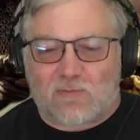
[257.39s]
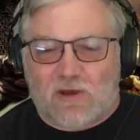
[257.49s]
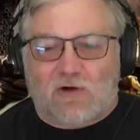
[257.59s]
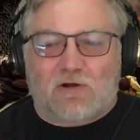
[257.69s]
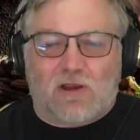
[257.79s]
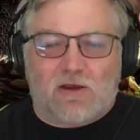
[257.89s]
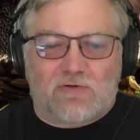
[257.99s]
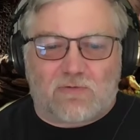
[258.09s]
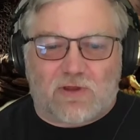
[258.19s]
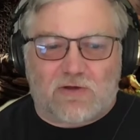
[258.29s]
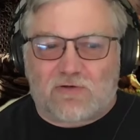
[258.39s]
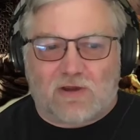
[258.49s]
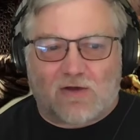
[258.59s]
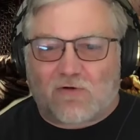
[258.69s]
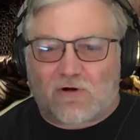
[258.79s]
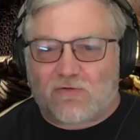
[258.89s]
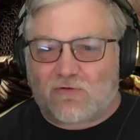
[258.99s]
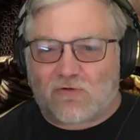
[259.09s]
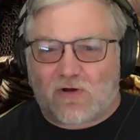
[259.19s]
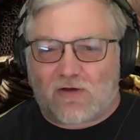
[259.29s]
a power loss and they still have
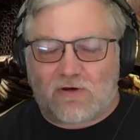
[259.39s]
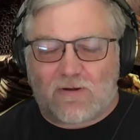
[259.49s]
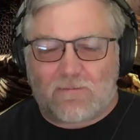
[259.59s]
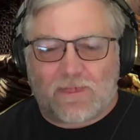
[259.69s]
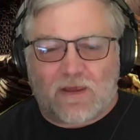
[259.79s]
artificial gravity.